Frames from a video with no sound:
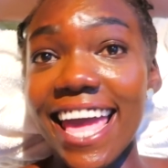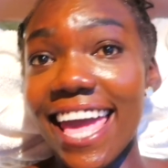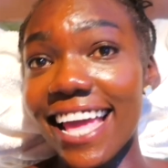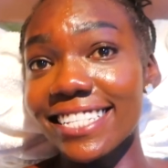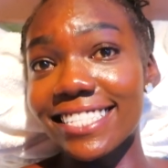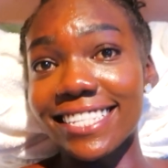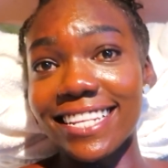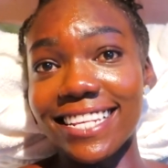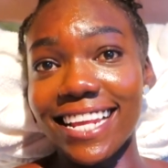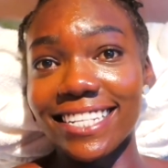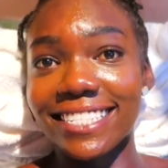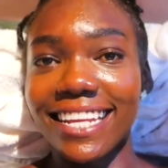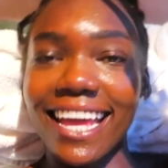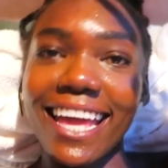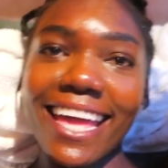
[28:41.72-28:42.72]
It's
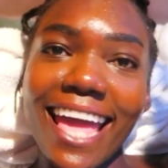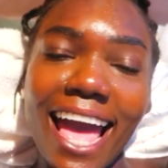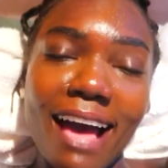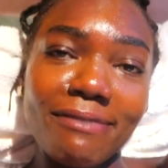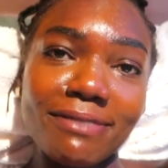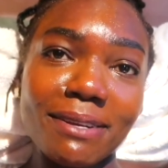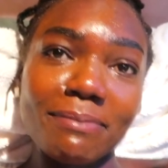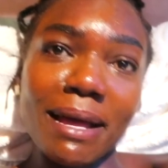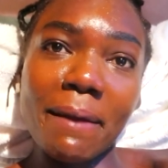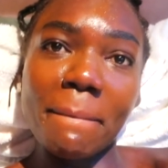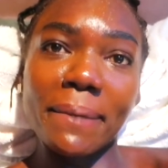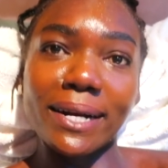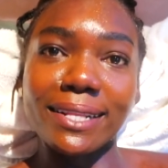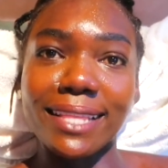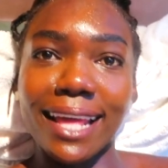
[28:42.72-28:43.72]
the day after my
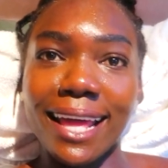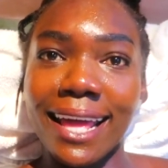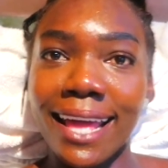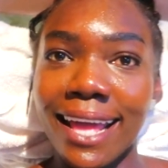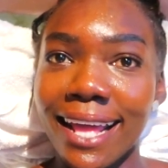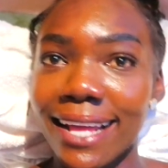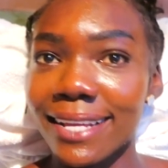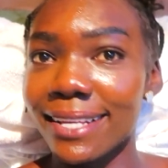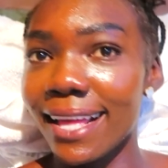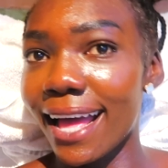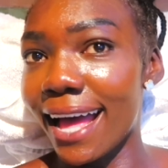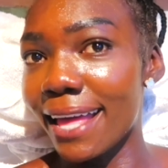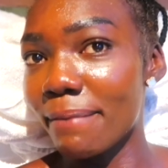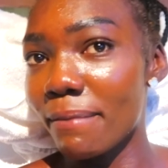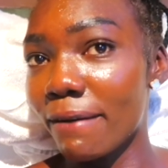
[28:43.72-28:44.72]
birthday.
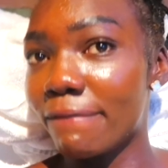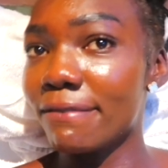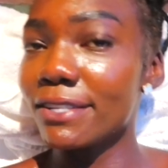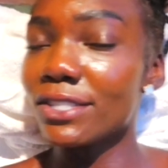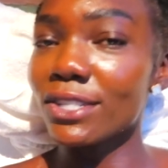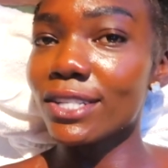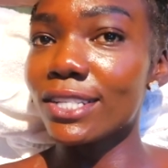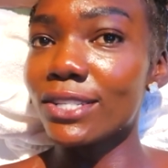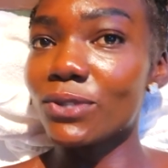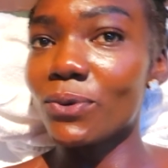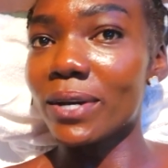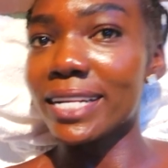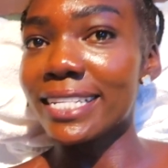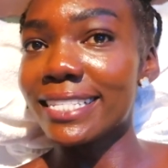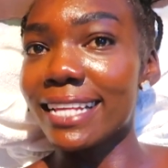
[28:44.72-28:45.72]
I am officially
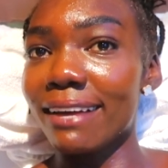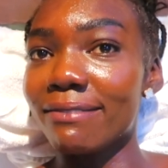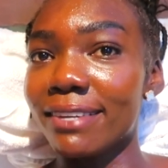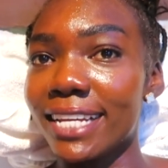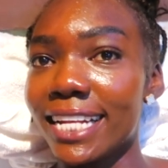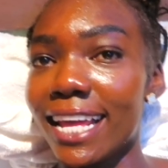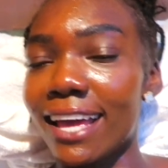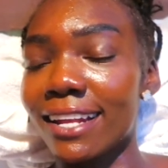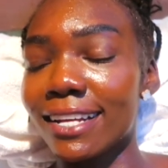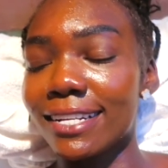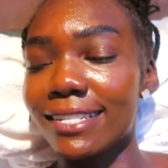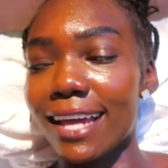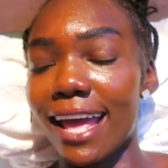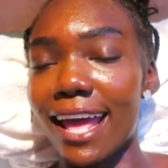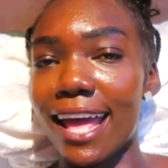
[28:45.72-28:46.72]
27 in
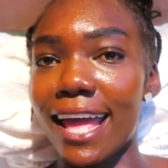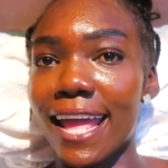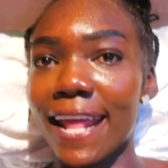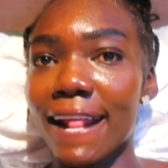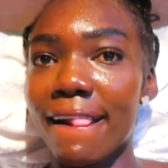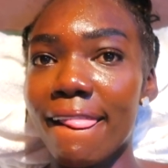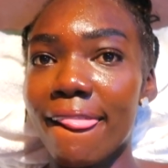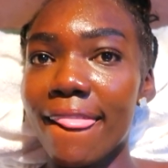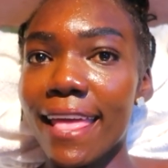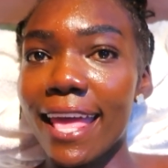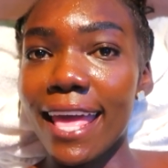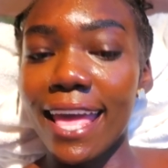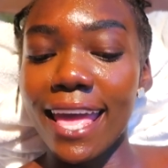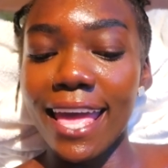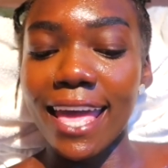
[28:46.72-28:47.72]
a day.
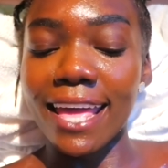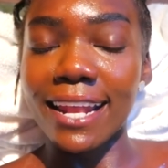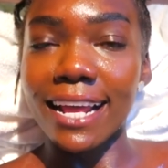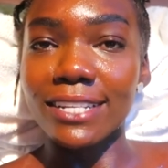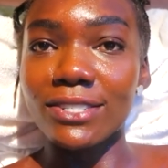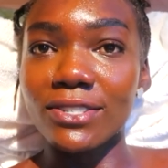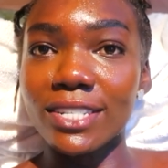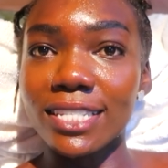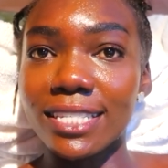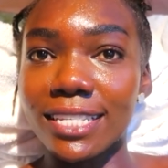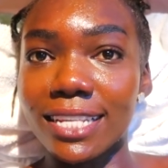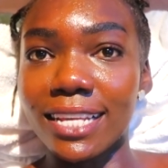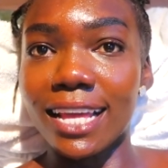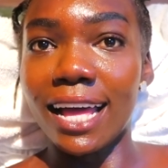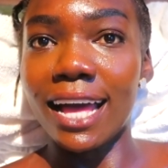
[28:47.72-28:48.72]
And as you can
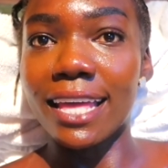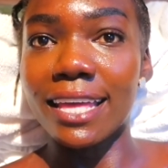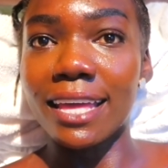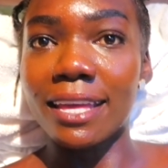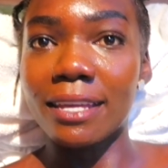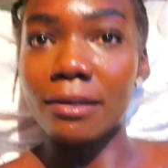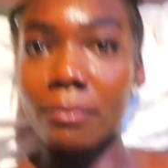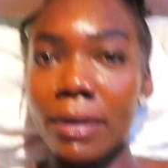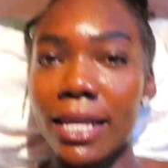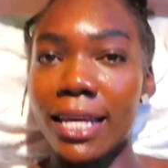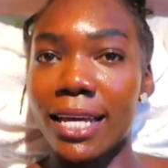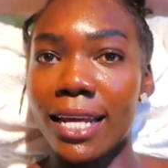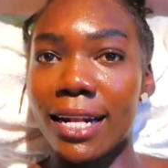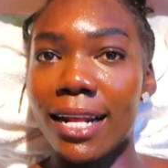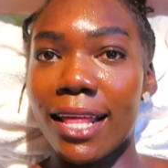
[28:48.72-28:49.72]
see, I am
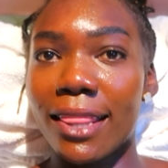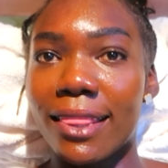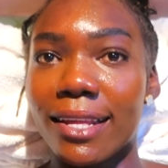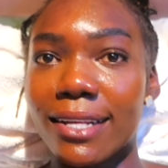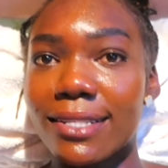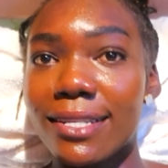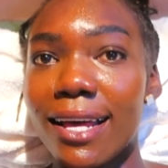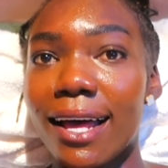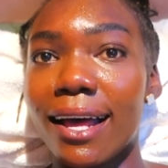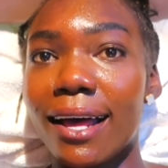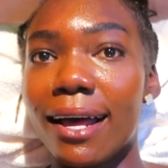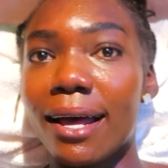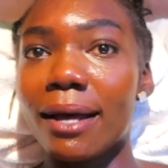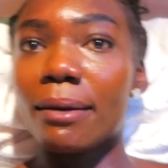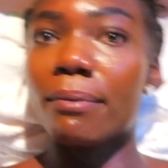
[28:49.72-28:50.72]
in the
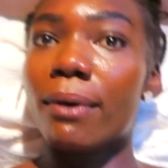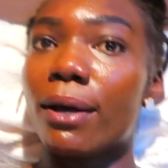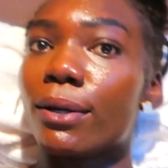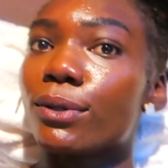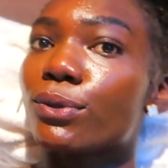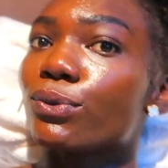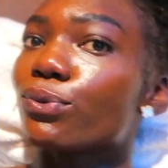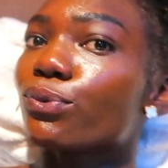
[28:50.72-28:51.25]
tub.